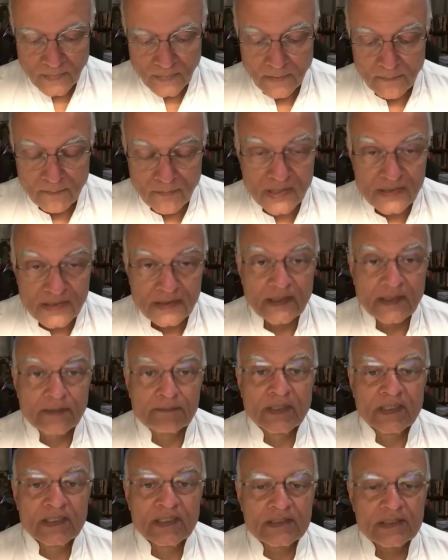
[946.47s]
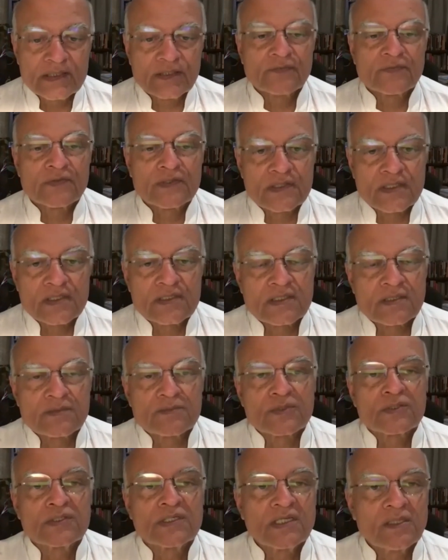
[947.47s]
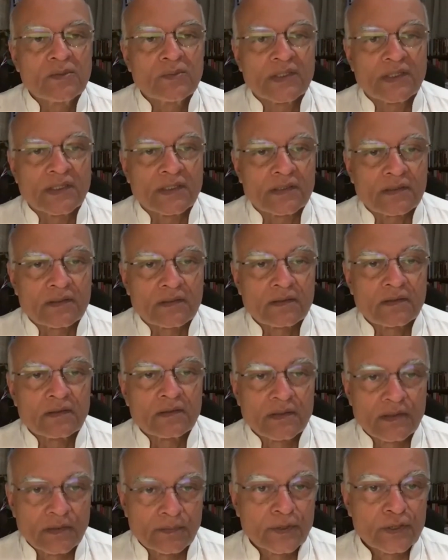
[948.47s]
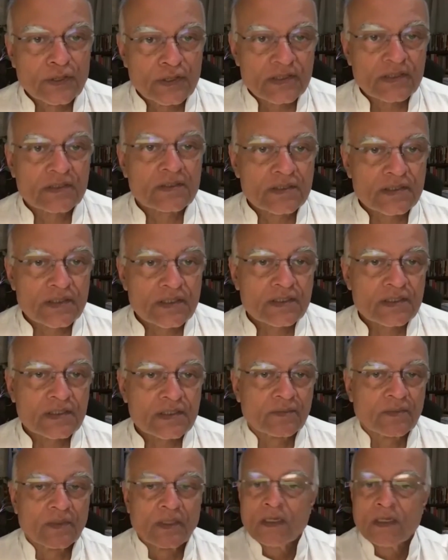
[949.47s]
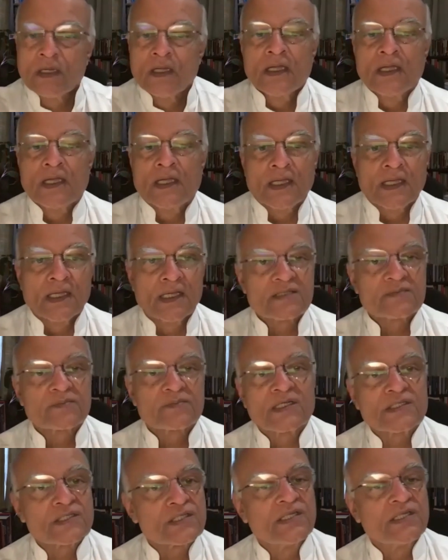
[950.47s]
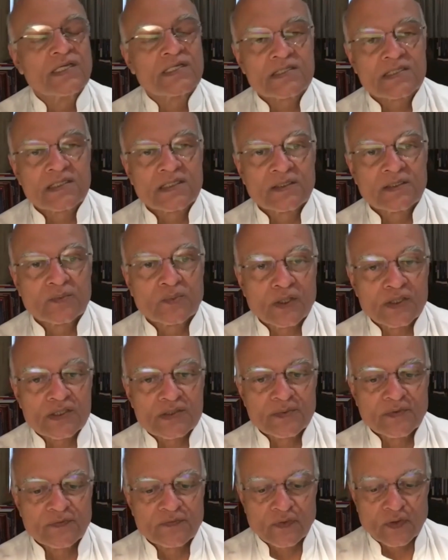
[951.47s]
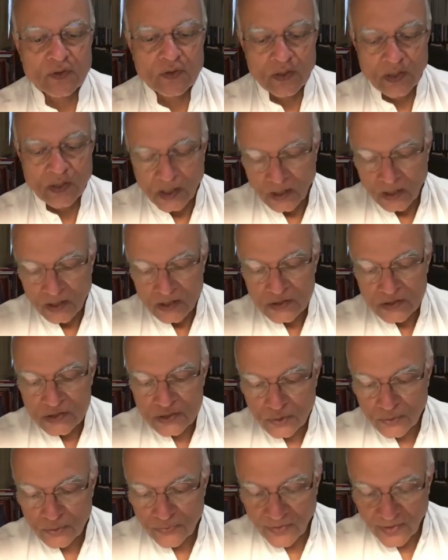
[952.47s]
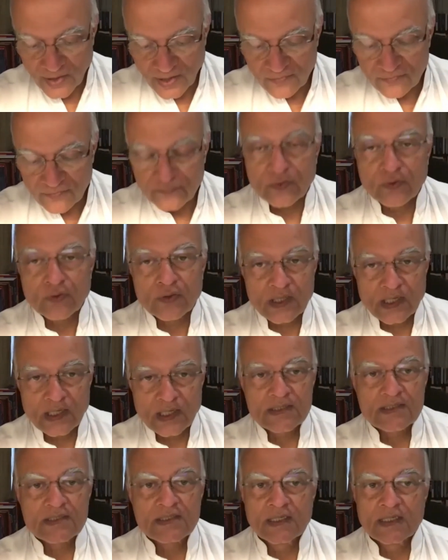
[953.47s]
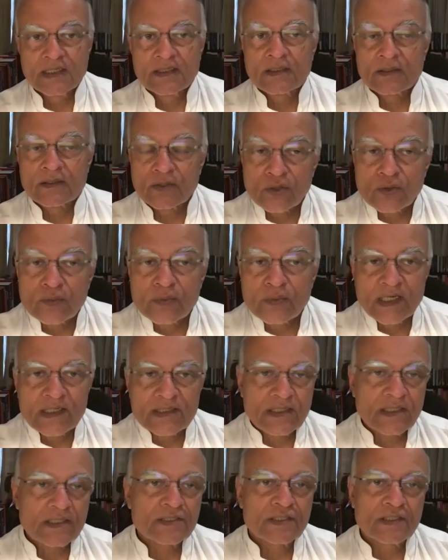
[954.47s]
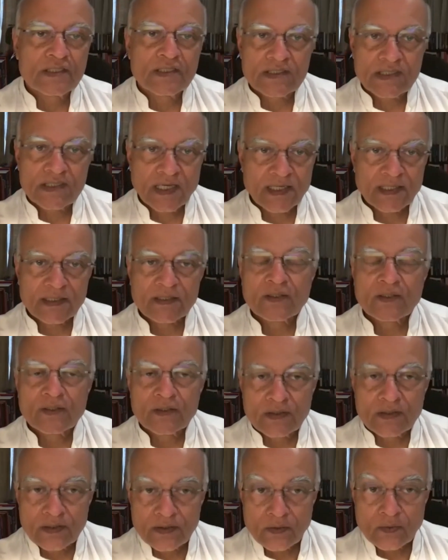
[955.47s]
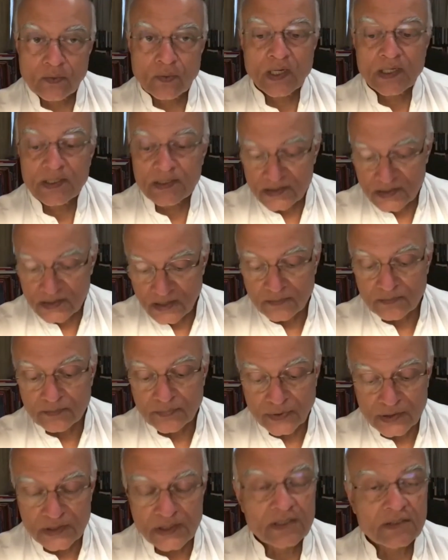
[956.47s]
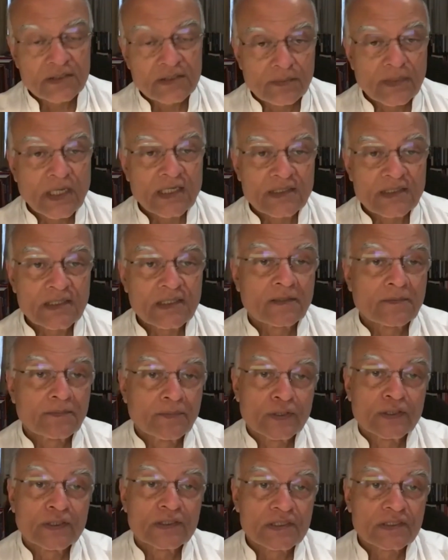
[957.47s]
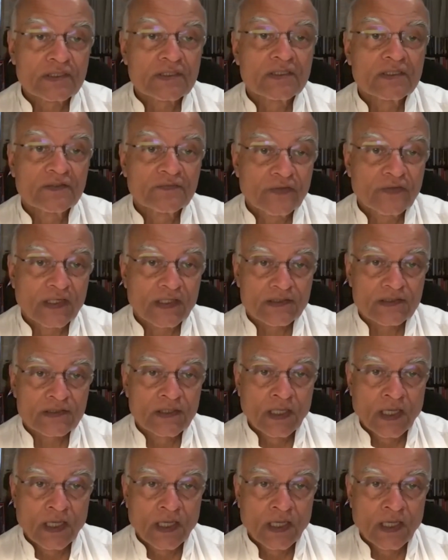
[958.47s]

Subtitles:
But the ability of the system to deal with it, the political system, is much less than it was before. So therefore, I say that globalization has had quite some pretty dramatic political effects.